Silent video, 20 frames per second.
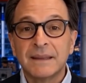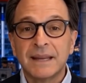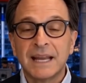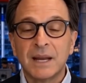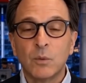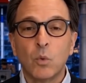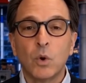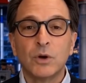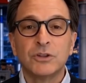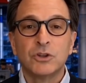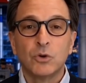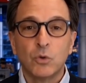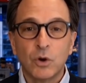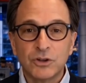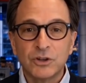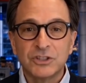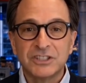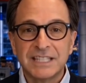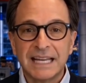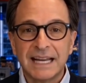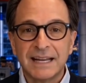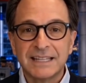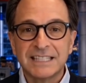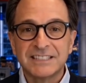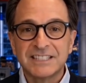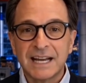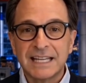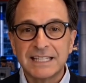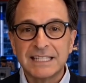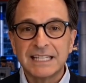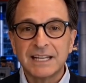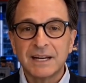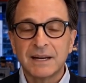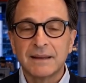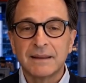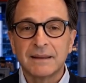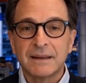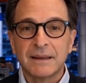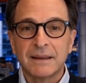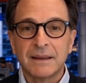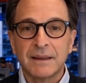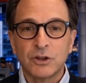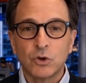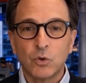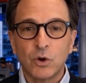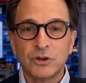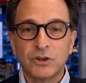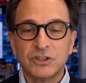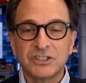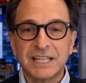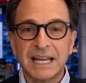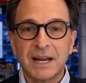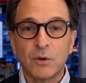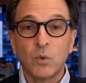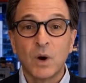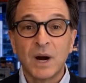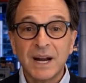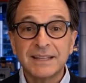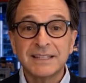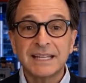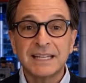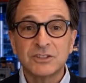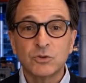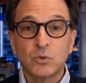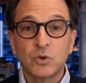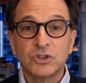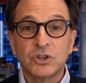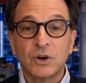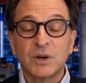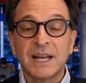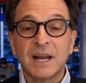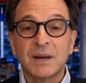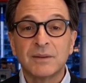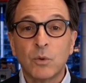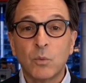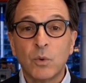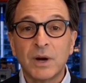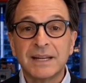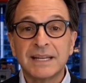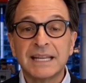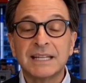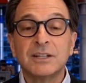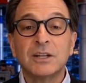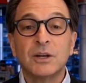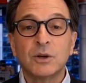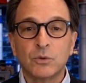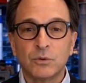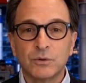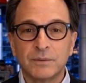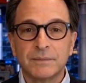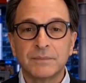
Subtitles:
and once you understand this idea, you understand why things will turn out the way they do.